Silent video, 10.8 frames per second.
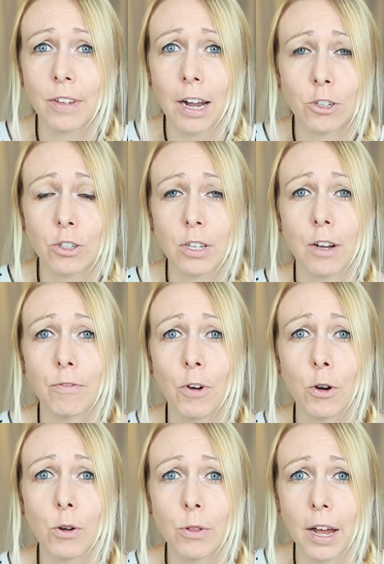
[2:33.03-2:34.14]
actually a
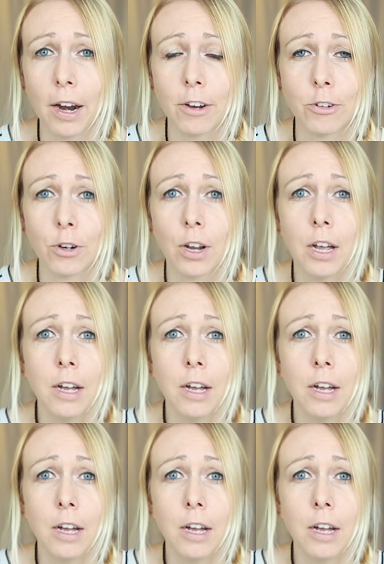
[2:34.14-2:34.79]
photo that I took